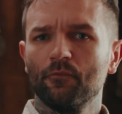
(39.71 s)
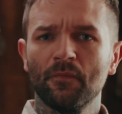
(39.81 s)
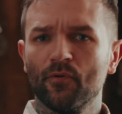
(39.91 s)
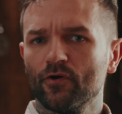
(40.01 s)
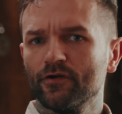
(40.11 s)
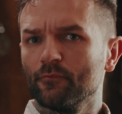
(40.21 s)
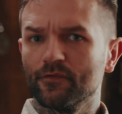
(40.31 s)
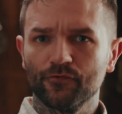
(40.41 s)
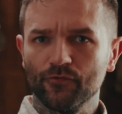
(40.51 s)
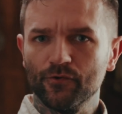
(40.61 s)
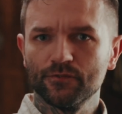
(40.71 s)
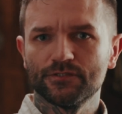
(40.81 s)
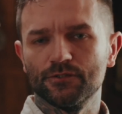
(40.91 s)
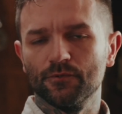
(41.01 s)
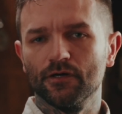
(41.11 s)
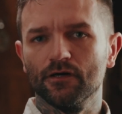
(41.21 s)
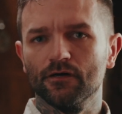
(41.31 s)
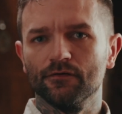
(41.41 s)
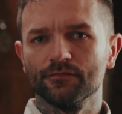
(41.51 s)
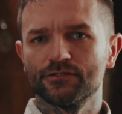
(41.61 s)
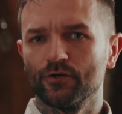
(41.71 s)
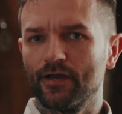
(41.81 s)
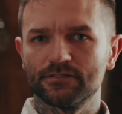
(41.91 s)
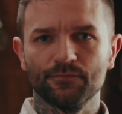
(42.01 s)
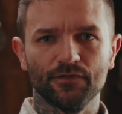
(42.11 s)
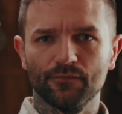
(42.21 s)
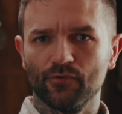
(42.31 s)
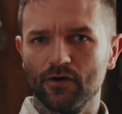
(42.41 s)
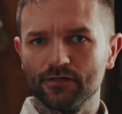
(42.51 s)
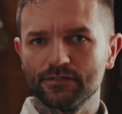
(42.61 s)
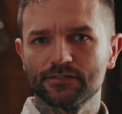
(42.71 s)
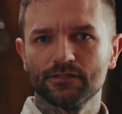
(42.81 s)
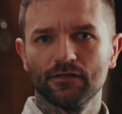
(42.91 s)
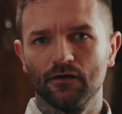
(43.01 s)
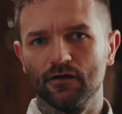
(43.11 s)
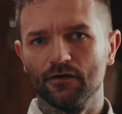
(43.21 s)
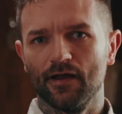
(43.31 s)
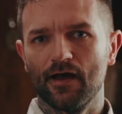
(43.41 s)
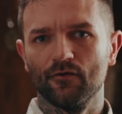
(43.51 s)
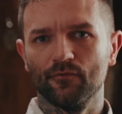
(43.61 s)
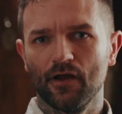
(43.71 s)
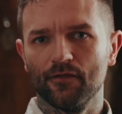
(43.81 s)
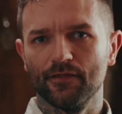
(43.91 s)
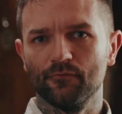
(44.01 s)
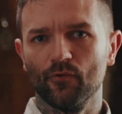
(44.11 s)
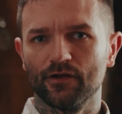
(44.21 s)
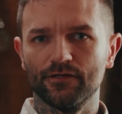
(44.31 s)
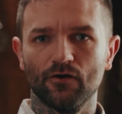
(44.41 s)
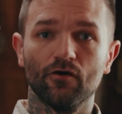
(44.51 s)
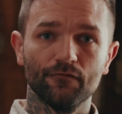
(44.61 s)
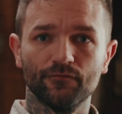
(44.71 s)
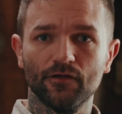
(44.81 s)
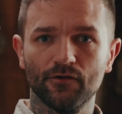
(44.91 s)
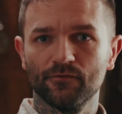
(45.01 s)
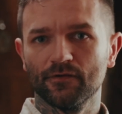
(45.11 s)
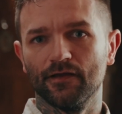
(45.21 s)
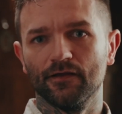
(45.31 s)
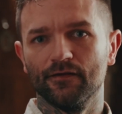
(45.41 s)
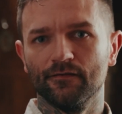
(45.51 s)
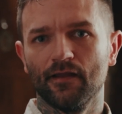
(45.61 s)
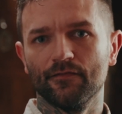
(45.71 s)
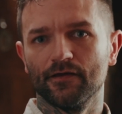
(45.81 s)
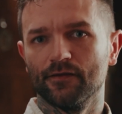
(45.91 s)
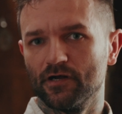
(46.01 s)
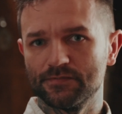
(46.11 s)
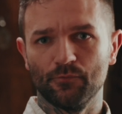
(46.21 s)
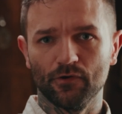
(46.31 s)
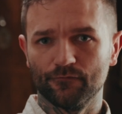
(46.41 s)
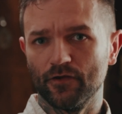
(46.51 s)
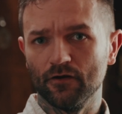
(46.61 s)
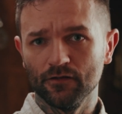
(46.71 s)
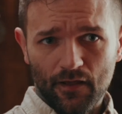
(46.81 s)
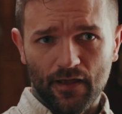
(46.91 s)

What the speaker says: we've been partnering with Crew to showcase some of their products, how they work into our flow and how they could possibly work for y'all.